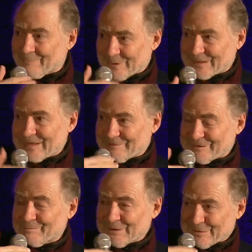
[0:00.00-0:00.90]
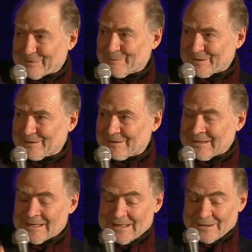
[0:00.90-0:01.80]
up, we're going to have something similar
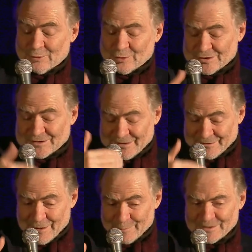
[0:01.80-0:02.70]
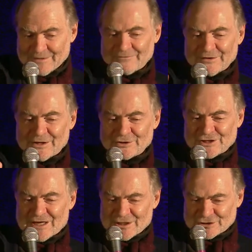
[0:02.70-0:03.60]
in order to get the opening of
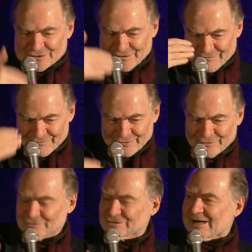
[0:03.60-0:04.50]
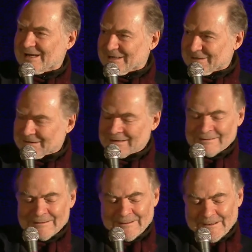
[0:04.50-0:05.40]
negotiations for Ukraine.
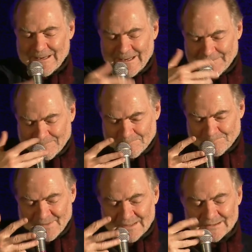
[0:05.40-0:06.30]
Orban